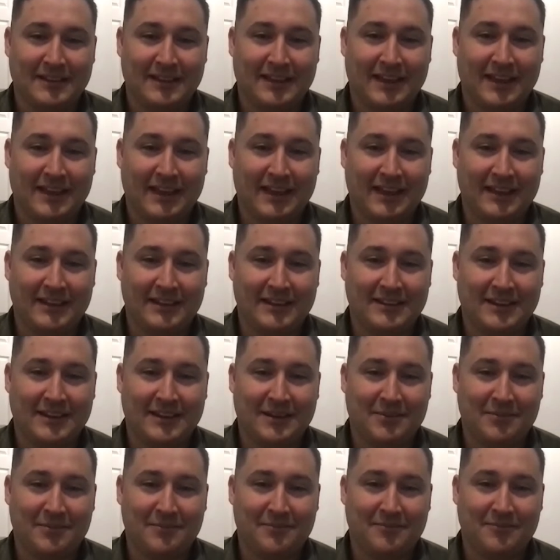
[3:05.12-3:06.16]
And
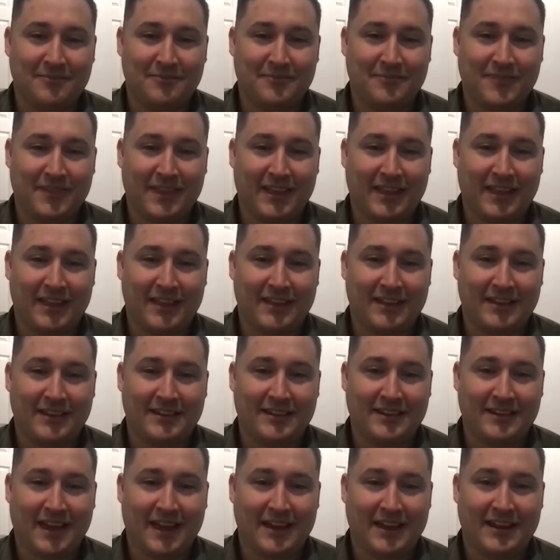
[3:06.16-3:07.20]

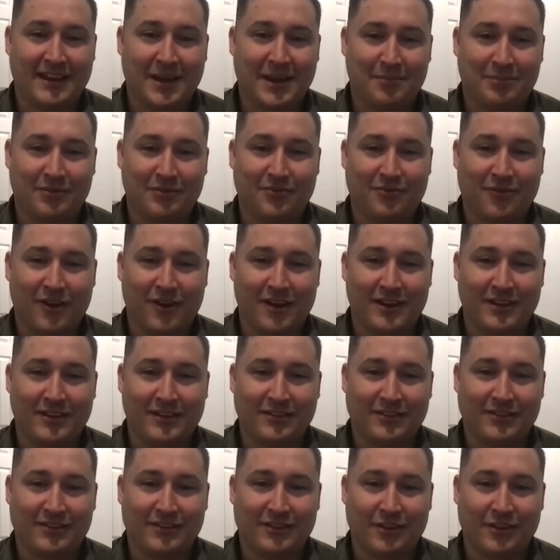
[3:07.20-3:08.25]
had a couple of
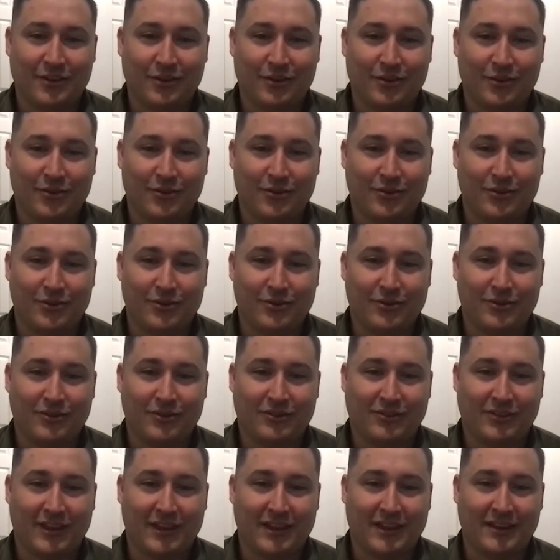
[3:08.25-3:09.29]
friends who
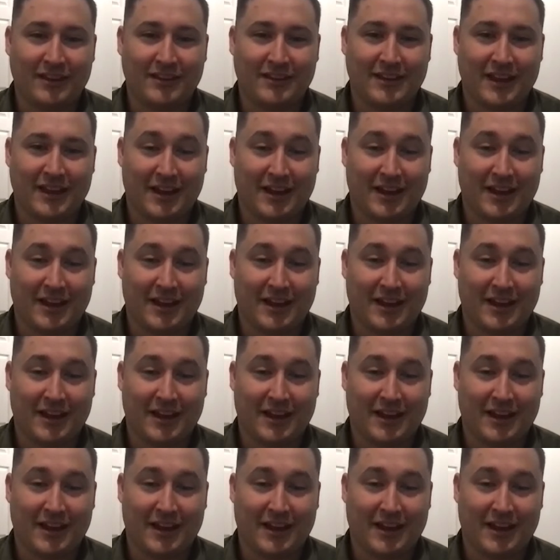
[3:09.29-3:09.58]
said,